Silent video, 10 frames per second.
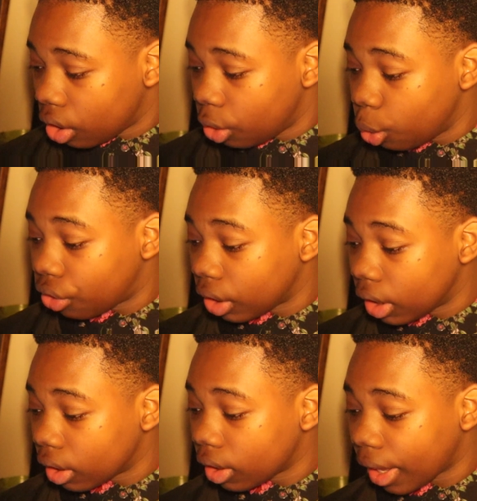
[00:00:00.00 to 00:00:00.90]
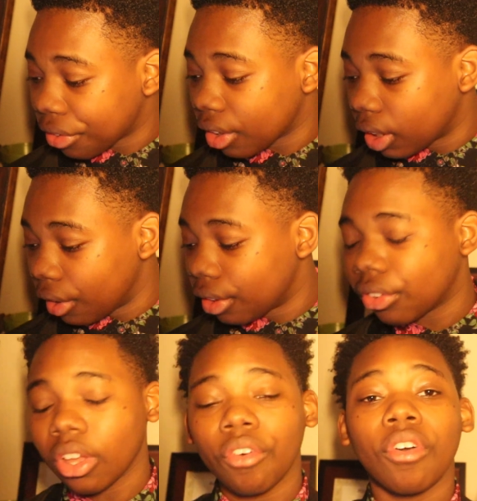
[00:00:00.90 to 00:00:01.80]
New Zealand has declared
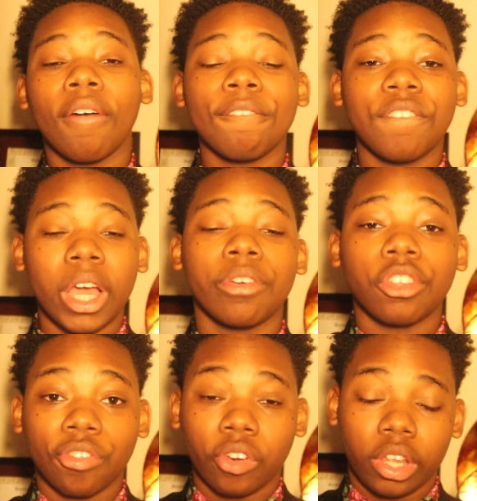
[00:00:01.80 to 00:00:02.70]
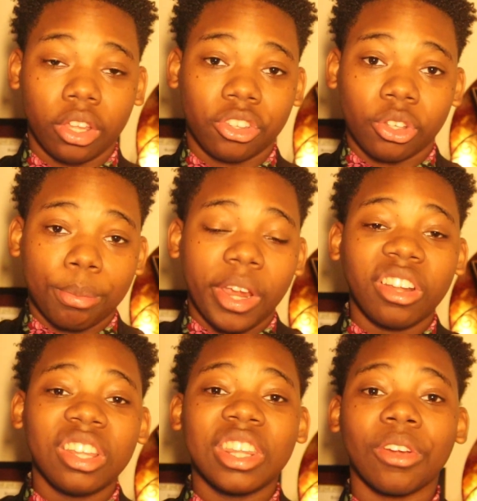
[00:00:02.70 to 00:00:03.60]
itself virus-free. So
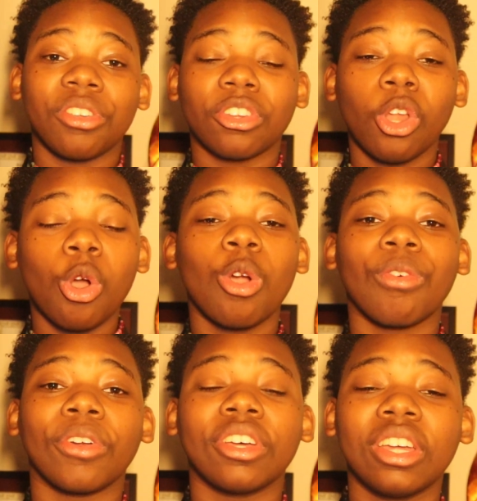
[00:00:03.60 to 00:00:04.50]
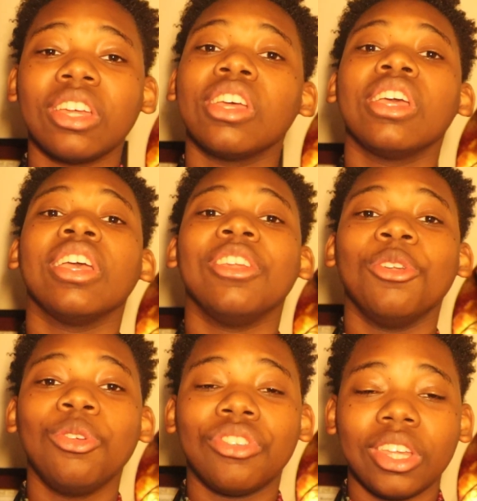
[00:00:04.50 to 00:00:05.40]
apparently there is no corona in
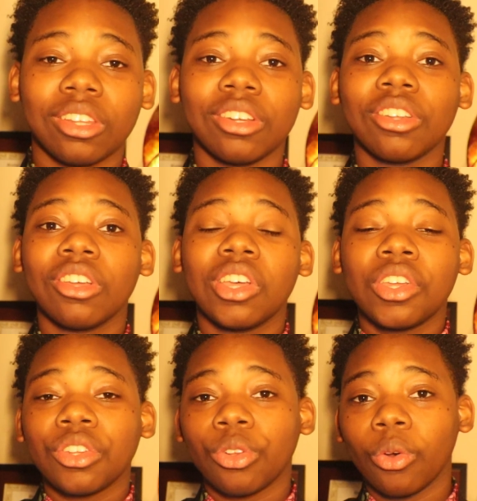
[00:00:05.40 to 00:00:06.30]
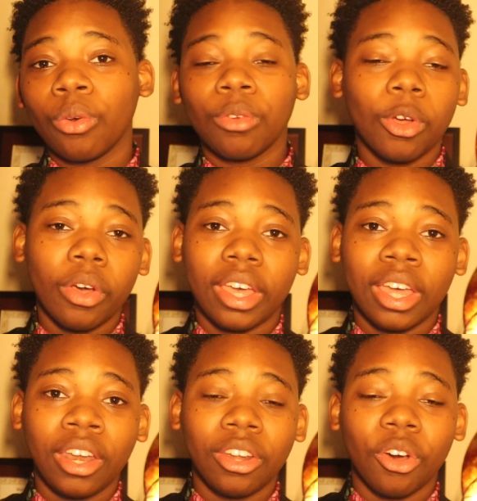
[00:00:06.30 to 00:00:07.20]
New Zealand. So go
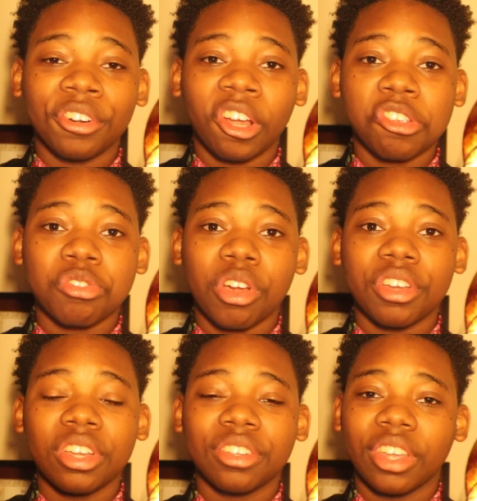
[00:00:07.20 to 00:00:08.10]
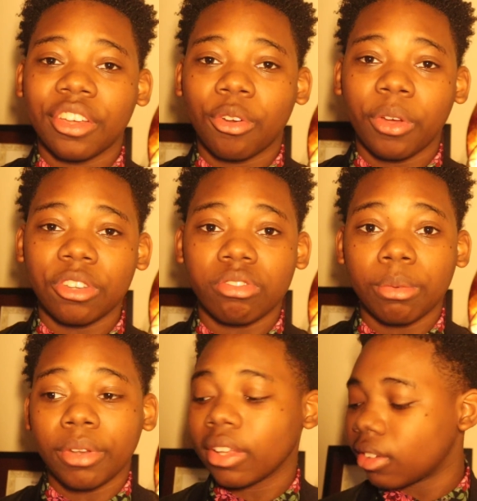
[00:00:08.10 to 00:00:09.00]
ahead, go to Australia, take a quick
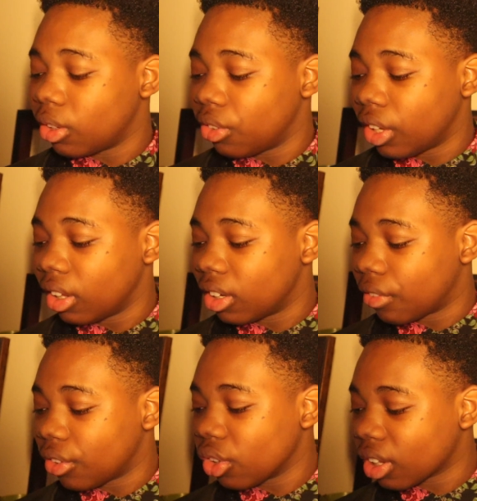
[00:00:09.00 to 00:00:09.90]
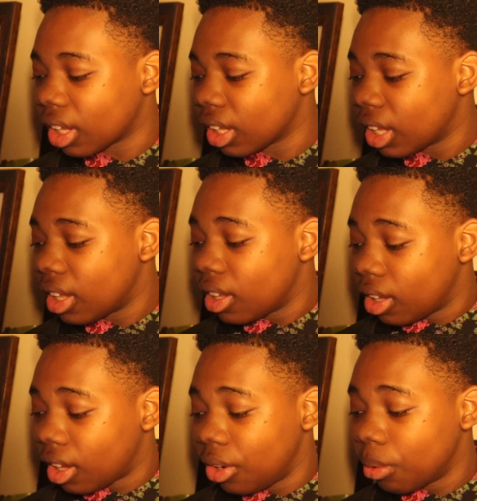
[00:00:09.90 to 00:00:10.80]
trip down to New Zealand if you'd like,
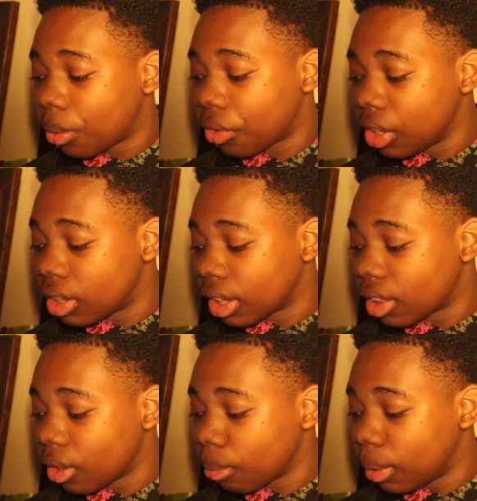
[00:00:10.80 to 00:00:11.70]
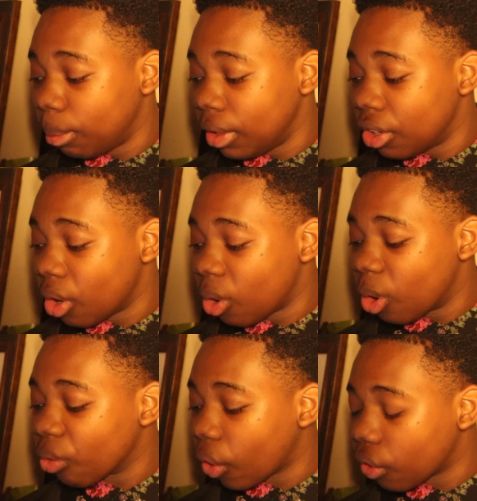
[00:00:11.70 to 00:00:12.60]
and you will see that there may be no
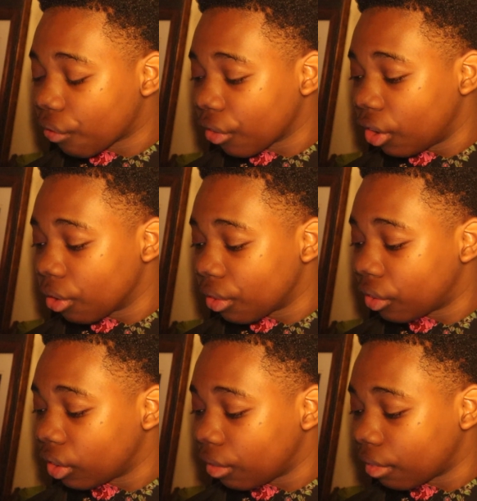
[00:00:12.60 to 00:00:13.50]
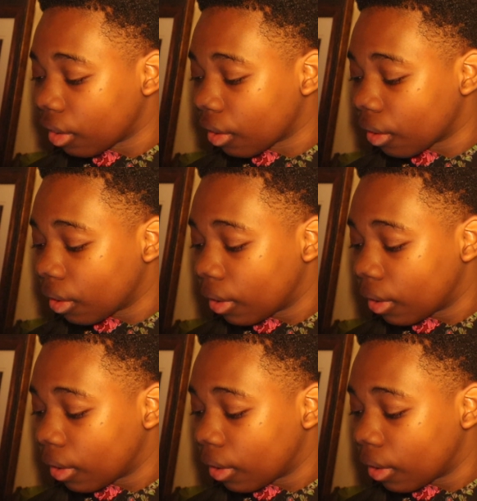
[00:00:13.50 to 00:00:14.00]
corona for you to receive there.